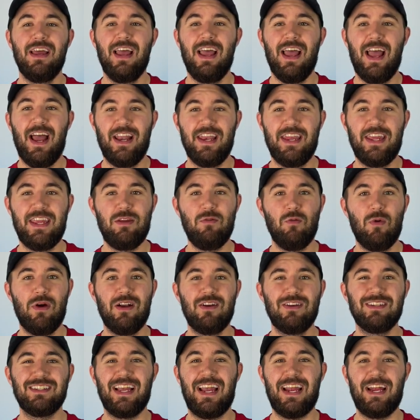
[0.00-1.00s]
and he
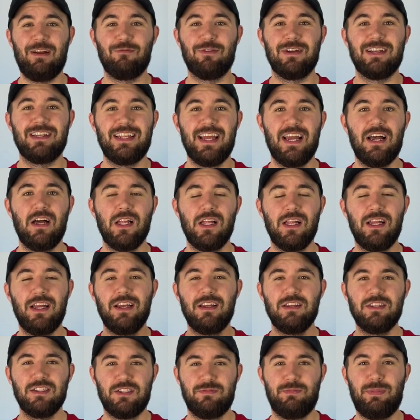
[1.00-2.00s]
wears a Riddell
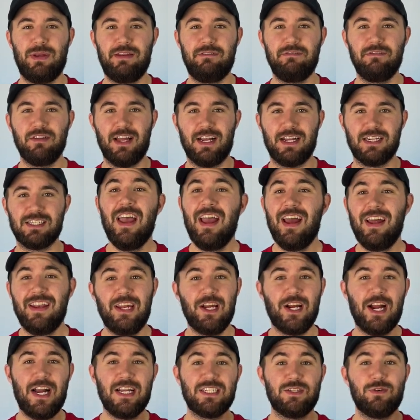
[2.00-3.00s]
Speedflex.
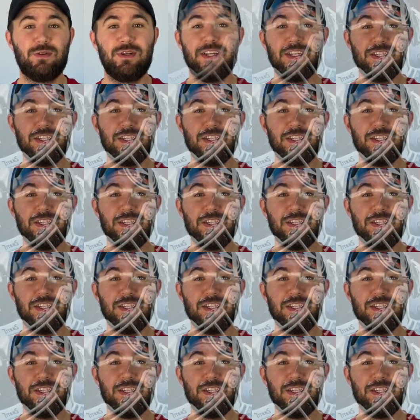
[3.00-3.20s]
Now guys, the Riddell